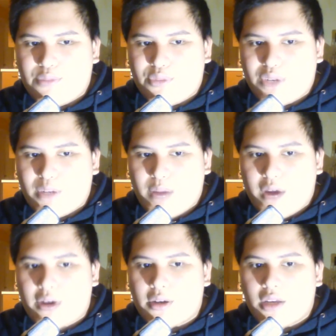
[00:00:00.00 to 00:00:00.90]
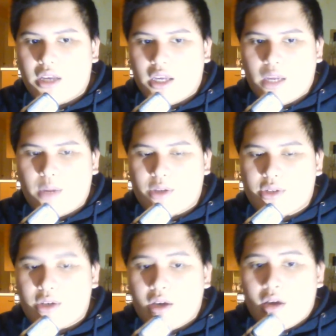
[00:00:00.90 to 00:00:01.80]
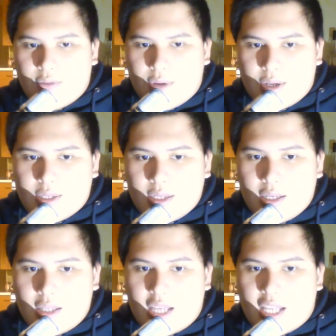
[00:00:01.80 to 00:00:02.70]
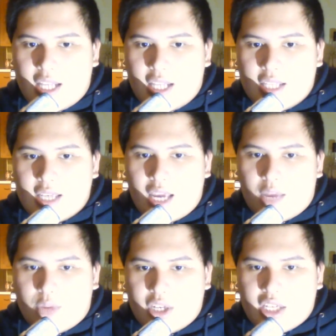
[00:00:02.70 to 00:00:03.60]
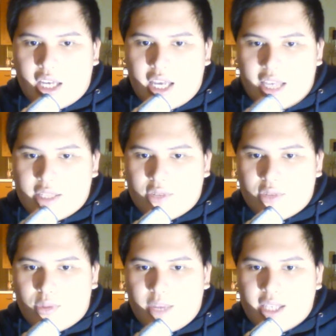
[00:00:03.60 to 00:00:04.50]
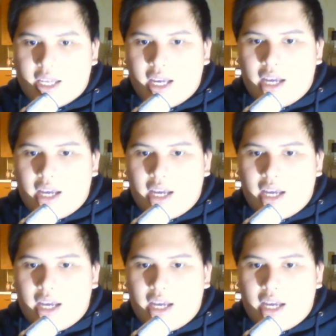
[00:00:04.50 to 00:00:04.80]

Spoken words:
pretty barren, he mutters, for as decadent and rich as this room is.